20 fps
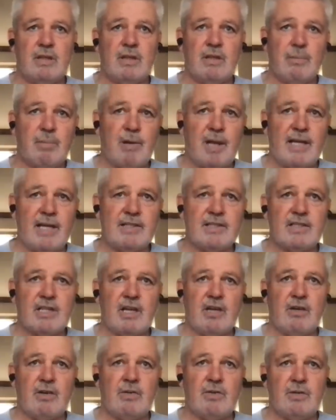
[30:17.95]
the players
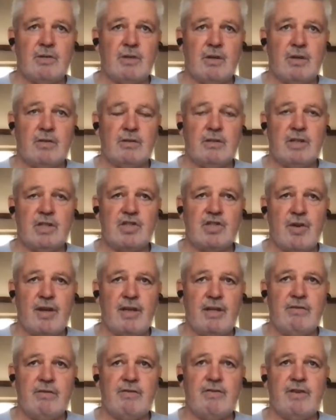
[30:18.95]
go onto the
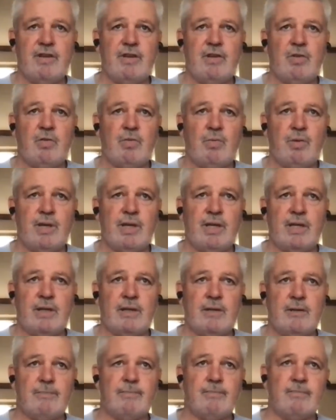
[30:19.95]
training field
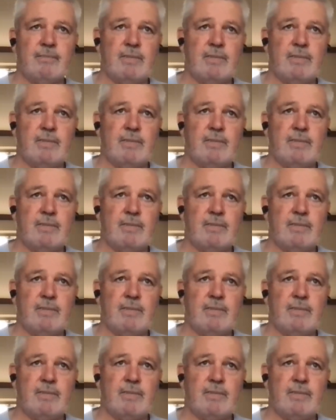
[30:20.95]
where,